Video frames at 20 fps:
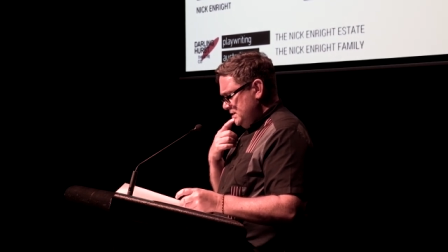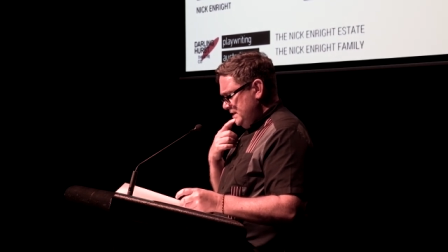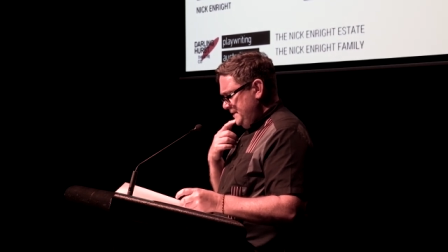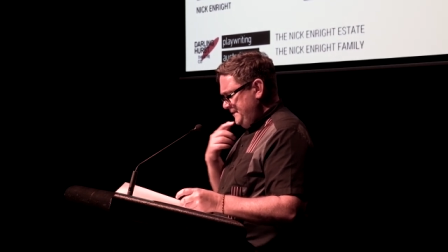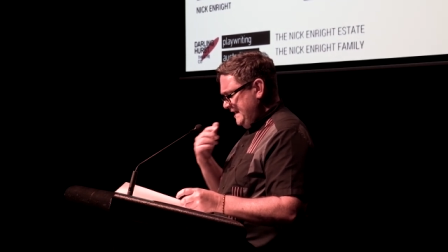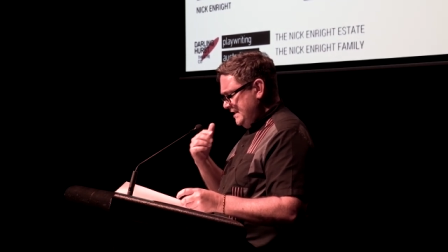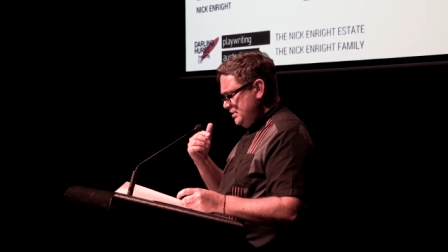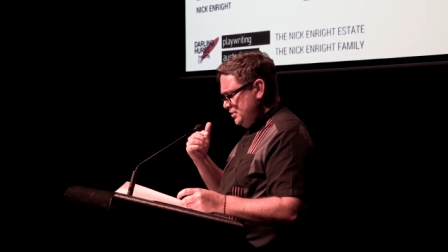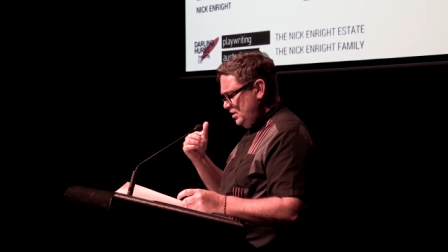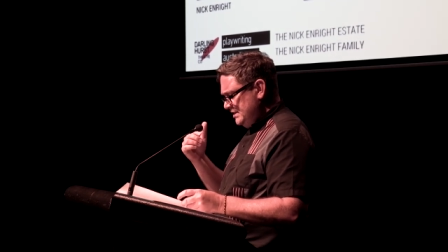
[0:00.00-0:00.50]

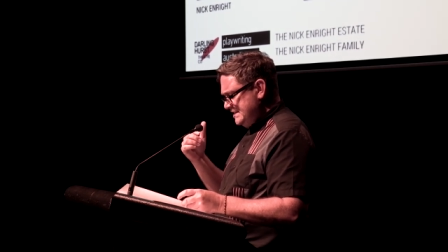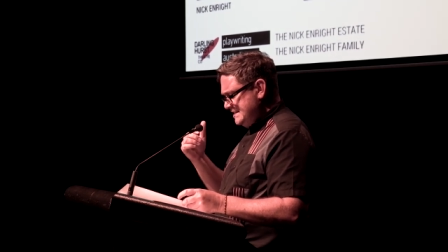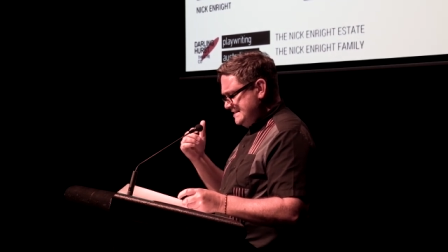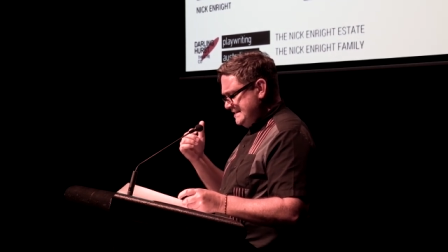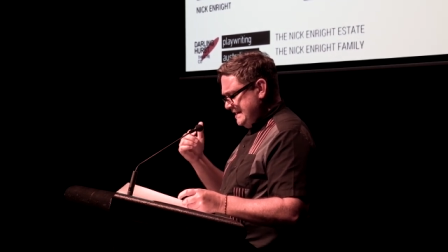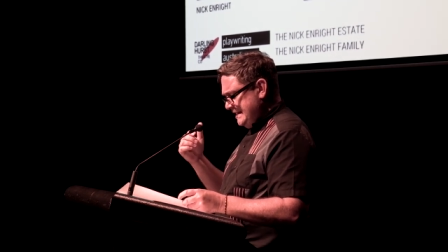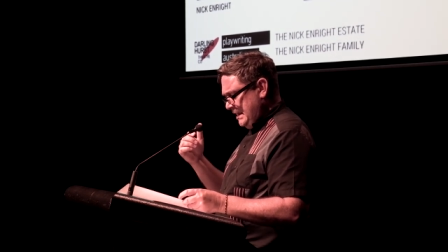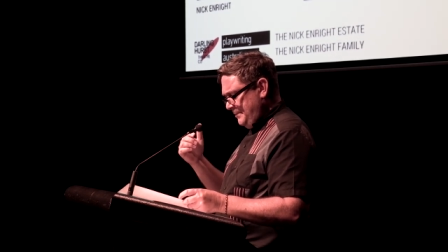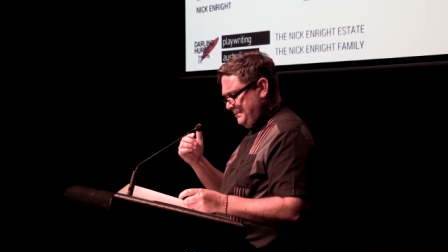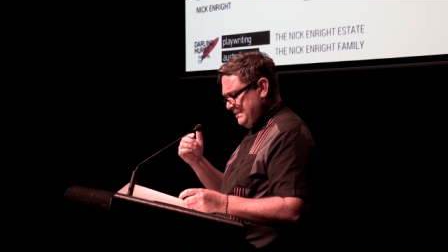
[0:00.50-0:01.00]
If he had not
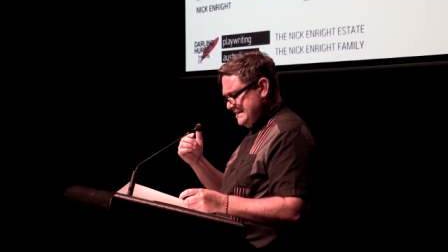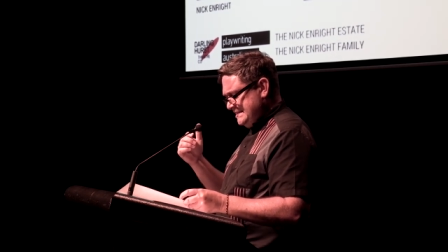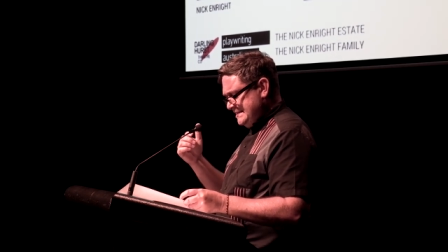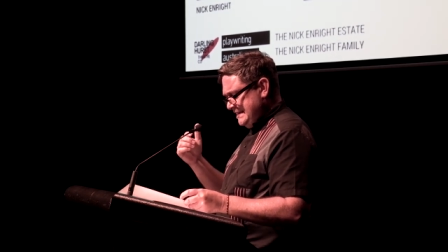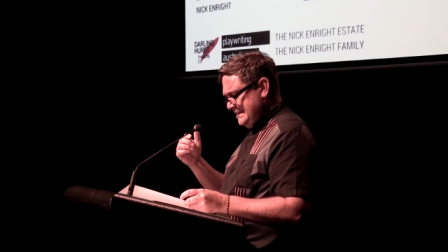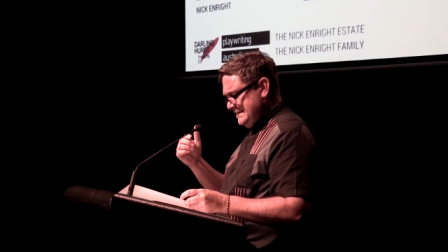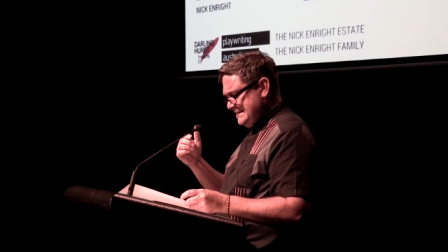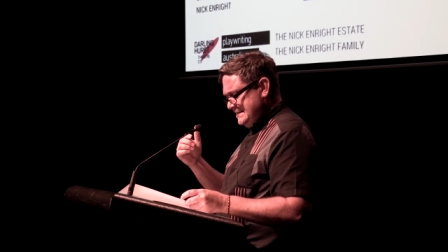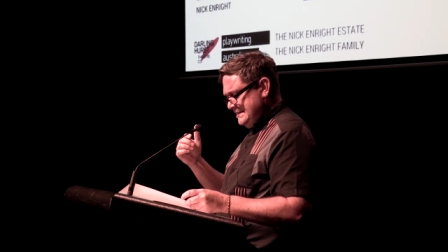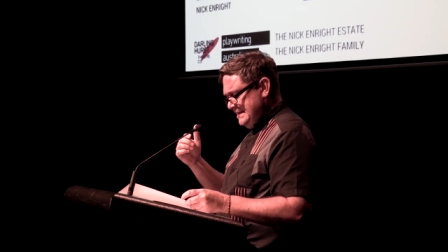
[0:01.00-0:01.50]
set up a
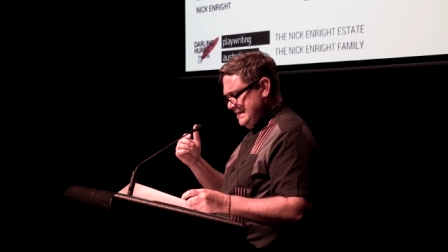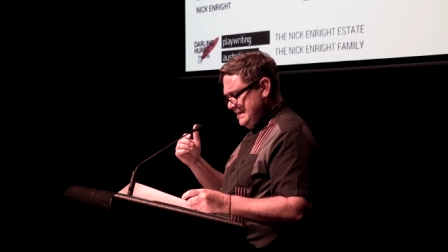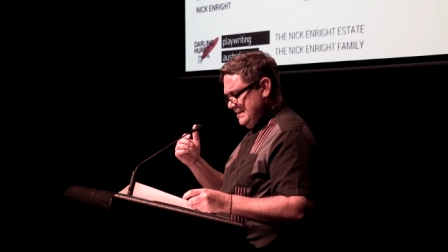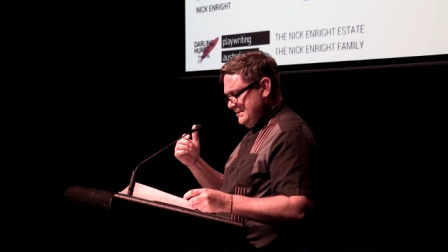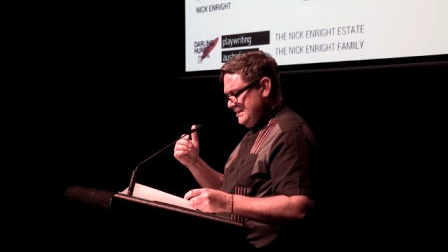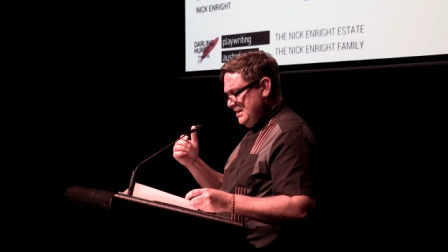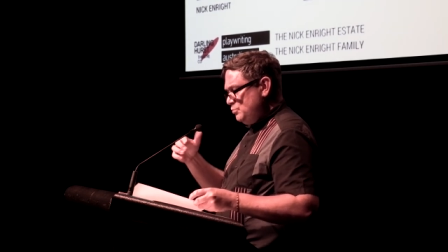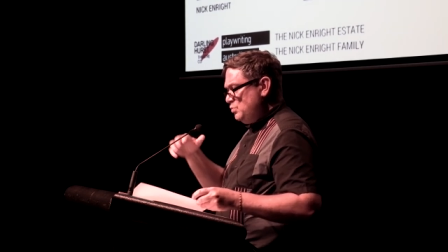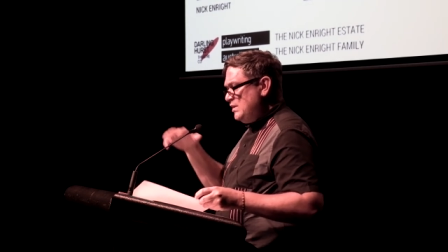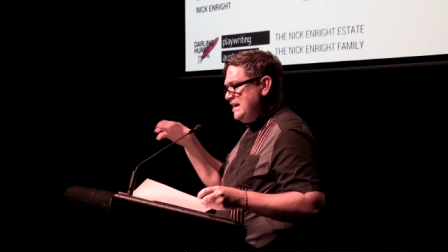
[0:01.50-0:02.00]
sense
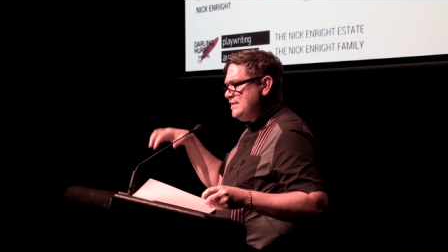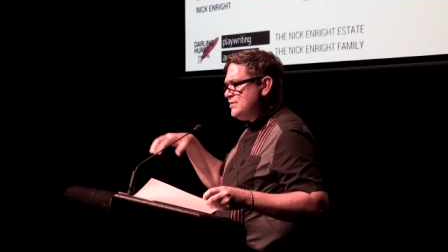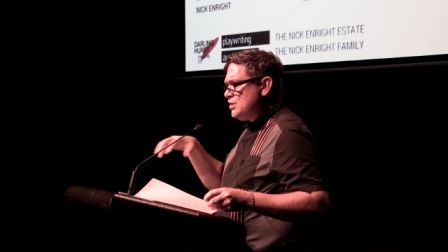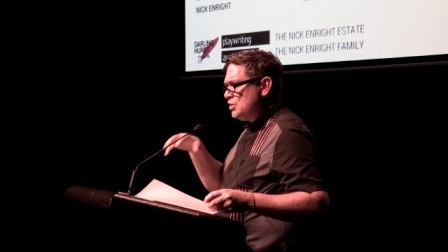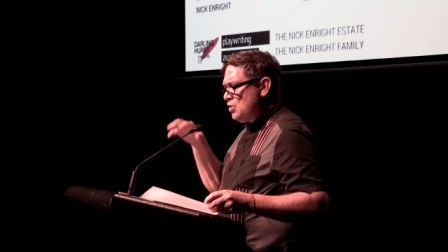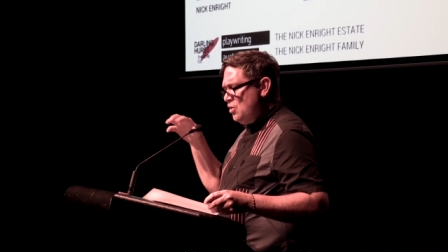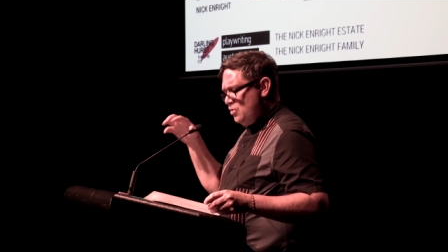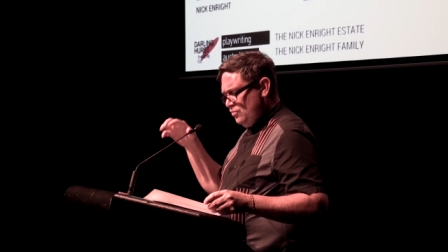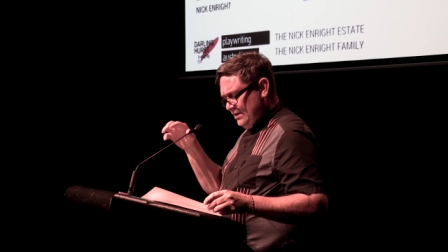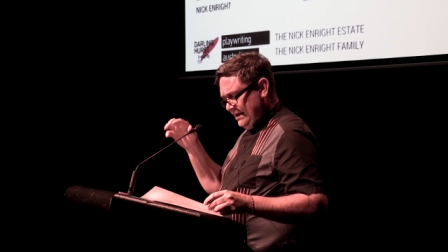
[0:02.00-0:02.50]
that we, the
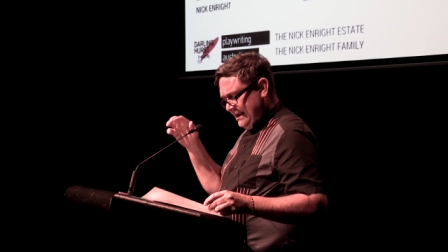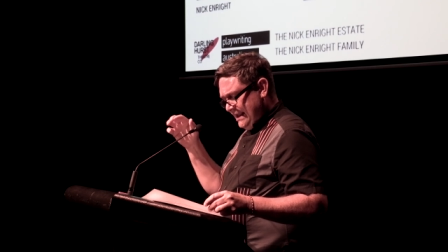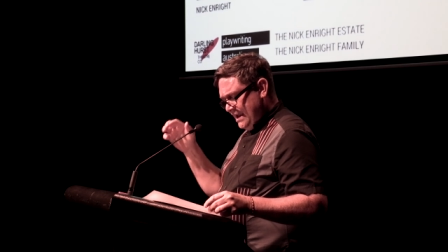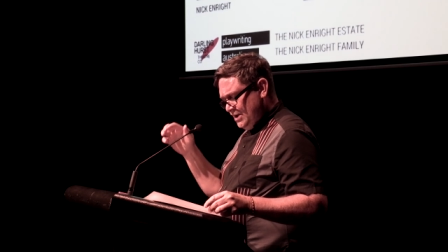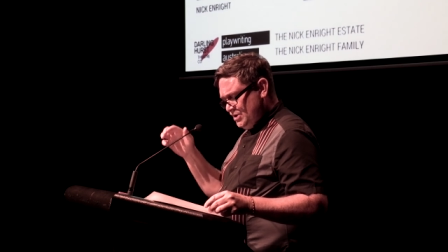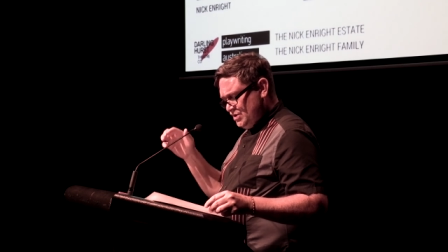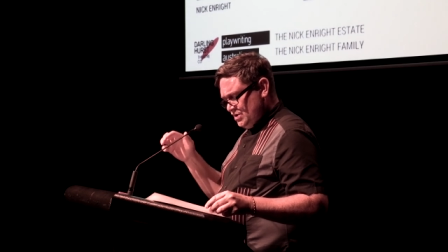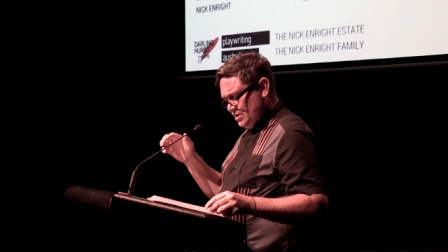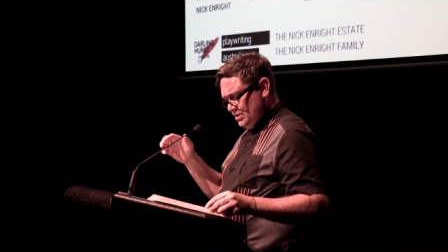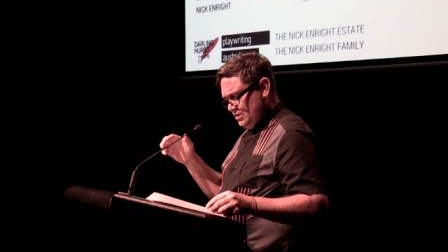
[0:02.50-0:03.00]

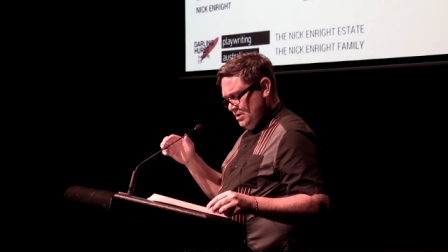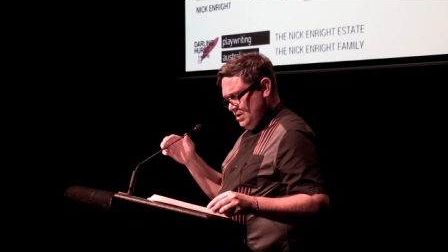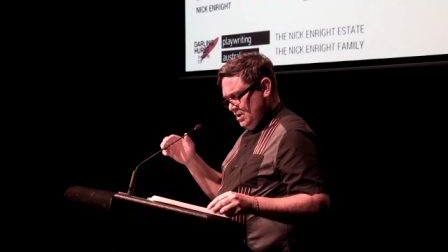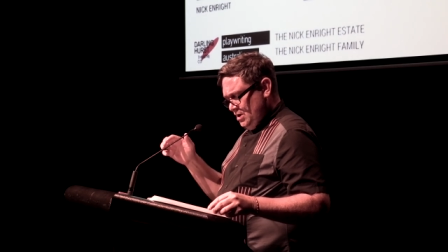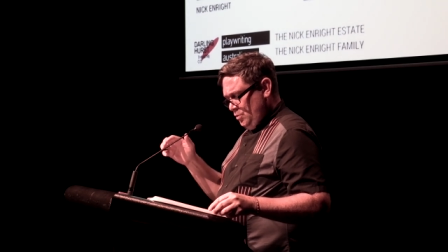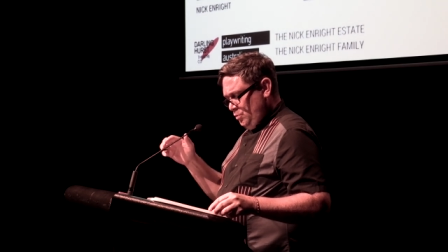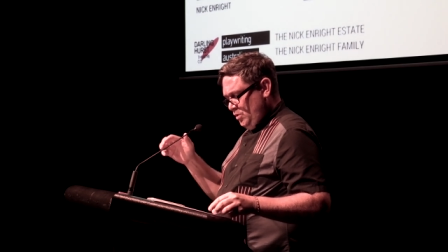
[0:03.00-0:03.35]
congregation,